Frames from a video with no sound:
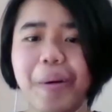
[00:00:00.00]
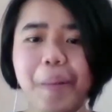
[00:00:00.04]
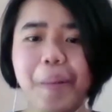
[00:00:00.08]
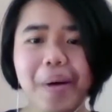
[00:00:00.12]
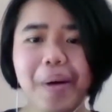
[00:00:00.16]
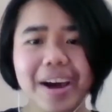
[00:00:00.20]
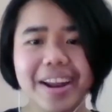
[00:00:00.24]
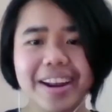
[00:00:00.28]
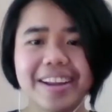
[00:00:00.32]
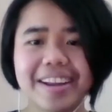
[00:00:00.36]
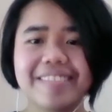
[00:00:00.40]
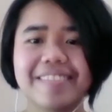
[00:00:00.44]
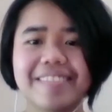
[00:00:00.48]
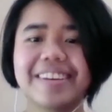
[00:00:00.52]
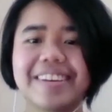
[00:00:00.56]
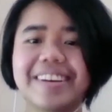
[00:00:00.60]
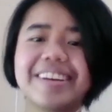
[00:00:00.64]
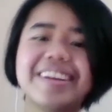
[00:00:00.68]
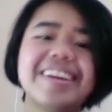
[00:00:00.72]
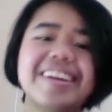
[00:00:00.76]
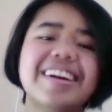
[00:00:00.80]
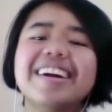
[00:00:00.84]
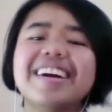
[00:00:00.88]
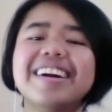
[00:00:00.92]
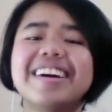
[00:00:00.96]
or
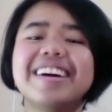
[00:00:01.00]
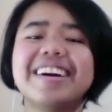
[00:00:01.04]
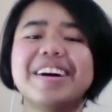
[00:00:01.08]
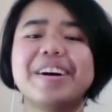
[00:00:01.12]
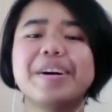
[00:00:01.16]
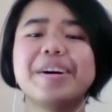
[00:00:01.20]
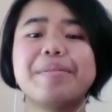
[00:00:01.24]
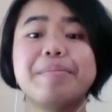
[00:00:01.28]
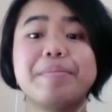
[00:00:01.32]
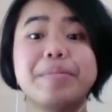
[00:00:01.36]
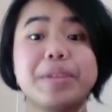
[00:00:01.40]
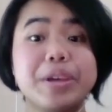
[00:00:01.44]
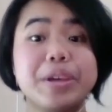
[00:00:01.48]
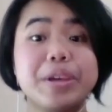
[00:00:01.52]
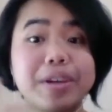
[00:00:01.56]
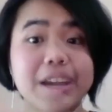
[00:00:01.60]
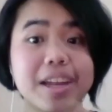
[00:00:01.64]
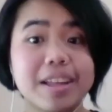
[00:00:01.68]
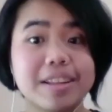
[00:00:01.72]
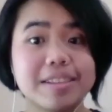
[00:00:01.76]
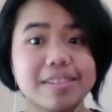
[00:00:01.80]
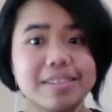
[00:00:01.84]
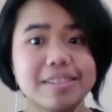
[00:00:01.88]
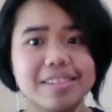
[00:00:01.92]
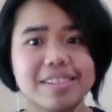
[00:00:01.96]
whatever. Yeah. Um, you
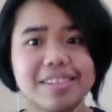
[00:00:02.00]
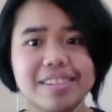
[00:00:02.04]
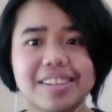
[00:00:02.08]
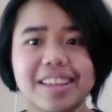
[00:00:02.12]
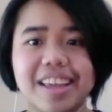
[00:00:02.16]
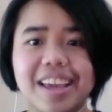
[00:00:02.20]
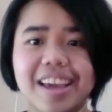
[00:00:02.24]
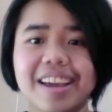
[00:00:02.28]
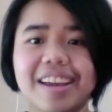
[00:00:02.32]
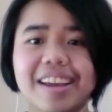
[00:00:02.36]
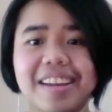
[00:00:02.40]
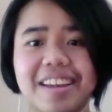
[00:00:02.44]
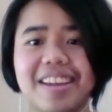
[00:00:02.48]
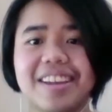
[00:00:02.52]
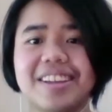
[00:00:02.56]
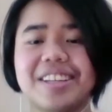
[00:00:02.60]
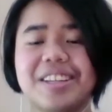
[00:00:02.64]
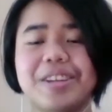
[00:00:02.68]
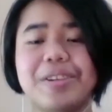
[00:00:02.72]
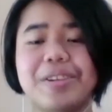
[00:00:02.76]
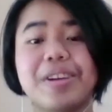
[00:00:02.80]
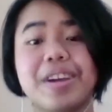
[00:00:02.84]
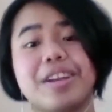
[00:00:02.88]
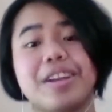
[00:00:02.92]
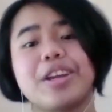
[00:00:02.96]
can yeah
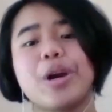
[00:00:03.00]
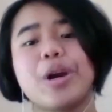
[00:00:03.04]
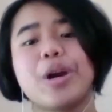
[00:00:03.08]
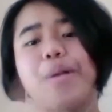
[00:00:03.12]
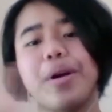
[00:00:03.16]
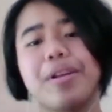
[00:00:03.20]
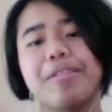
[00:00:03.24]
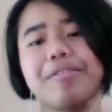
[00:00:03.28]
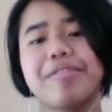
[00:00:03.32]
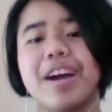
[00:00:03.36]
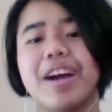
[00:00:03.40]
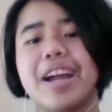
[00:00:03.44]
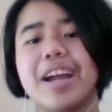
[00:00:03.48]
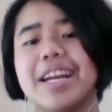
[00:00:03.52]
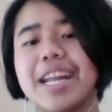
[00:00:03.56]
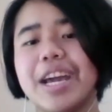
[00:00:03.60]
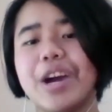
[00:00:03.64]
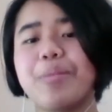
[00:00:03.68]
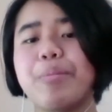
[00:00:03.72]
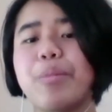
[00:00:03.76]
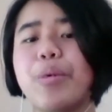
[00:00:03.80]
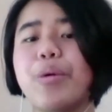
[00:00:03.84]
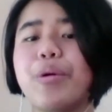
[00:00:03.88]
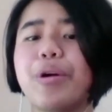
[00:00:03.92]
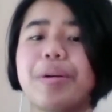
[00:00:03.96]
you can go and find
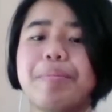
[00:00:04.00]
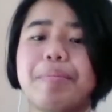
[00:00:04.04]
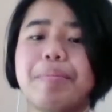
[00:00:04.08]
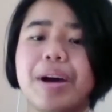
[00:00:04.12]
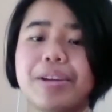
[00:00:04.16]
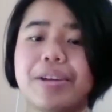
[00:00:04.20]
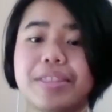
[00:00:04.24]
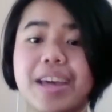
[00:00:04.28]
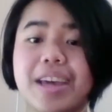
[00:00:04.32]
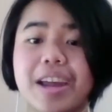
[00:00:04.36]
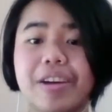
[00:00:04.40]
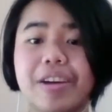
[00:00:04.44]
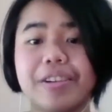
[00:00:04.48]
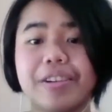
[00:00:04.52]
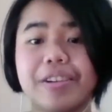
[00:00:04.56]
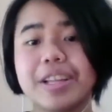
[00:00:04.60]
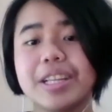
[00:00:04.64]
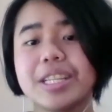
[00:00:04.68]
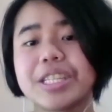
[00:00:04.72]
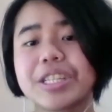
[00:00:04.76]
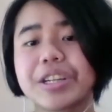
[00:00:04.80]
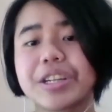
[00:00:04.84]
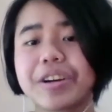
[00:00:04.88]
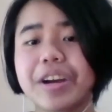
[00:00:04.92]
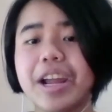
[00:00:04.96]
out more about that on
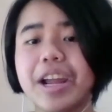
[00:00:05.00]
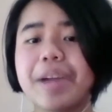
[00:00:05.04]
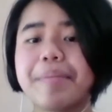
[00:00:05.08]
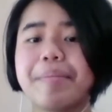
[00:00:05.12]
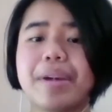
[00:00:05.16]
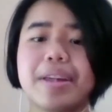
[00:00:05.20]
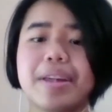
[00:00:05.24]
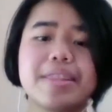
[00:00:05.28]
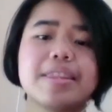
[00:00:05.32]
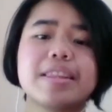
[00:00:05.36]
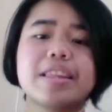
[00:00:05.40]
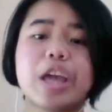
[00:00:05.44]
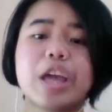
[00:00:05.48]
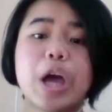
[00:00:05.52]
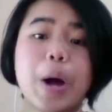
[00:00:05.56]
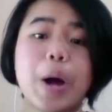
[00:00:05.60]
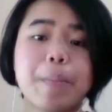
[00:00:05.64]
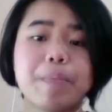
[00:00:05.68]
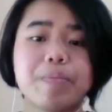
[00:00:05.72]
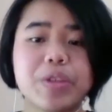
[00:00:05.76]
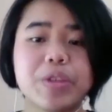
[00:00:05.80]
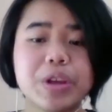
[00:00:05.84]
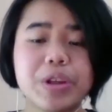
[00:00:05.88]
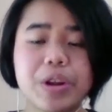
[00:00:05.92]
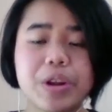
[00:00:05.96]
instagram and
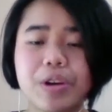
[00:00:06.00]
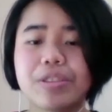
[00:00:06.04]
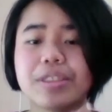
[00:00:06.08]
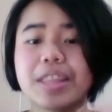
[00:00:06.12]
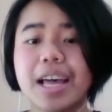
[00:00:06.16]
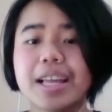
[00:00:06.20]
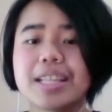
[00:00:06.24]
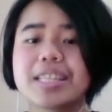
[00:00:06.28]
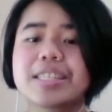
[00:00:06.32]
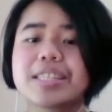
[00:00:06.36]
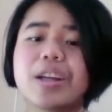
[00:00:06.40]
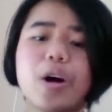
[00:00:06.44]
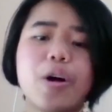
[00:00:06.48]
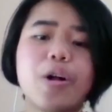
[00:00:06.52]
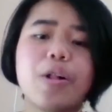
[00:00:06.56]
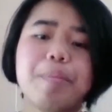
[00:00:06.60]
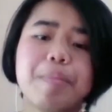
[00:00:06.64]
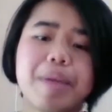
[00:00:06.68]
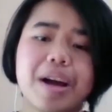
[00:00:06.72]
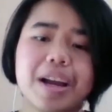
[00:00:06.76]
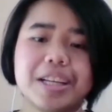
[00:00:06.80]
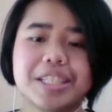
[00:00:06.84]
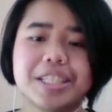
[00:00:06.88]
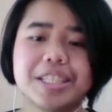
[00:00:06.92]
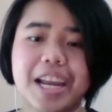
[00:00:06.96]
um, you know that's all
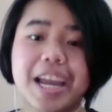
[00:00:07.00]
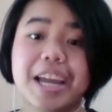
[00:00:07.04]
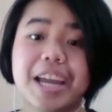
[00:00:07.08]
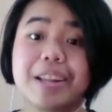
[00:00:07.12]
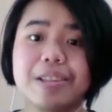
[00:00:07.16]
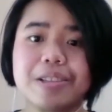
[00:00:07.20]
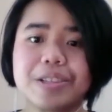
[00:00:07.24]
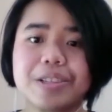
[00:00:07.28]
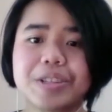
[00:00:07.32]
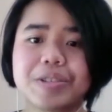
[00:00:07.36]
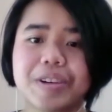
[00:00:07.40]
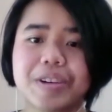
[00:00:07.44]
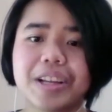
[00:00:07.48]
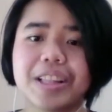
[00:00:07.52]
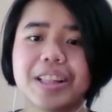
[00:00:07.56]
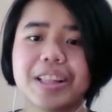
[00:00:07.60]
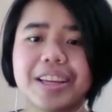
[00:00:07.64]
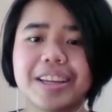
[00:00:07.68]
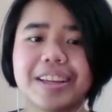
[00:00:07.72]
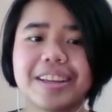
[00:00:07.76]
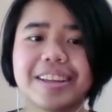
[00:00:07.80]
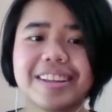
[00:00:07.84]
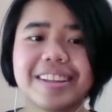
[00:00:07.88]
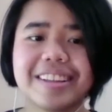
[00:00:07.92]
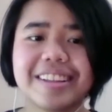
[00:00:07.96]
my channels
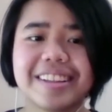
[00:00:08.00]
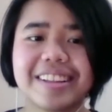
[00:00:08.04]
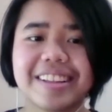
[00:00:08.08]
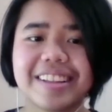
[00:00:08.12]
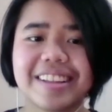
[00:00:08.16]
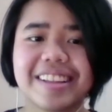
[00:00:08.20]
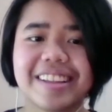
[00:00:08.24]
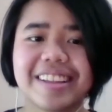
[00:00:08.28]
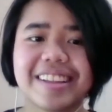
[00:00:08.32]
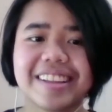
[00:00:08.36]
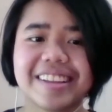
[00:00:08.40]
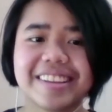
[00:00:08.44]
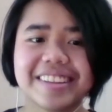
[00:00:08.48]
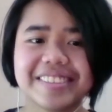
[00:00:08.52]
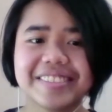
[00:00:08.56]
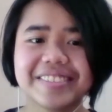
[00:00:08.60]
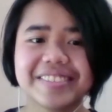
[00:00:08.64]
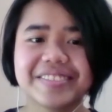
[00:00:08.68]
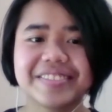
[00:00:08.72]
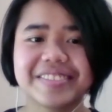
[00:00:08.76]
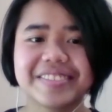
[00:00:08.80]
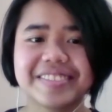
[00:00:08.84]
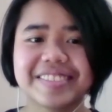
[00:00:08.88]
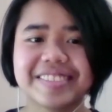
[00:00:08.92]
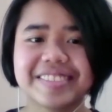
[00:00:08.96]
really
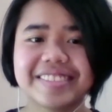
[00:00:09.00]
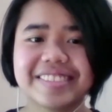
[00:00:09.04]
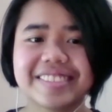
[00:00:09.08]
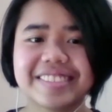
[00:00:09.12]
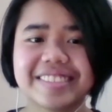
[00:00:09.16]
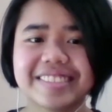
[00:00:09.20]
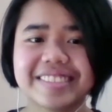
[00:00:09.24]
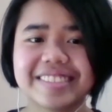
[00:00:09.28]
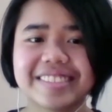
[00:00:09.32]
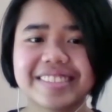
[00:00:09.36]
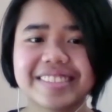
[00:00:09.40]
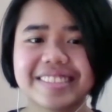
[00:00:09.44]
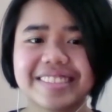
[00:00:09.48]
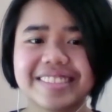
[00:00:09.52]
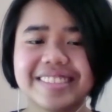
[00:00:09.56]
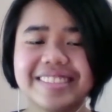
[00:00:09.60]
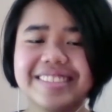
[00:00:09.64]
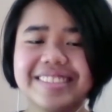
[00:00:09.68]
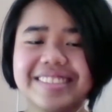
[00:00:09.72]
awesome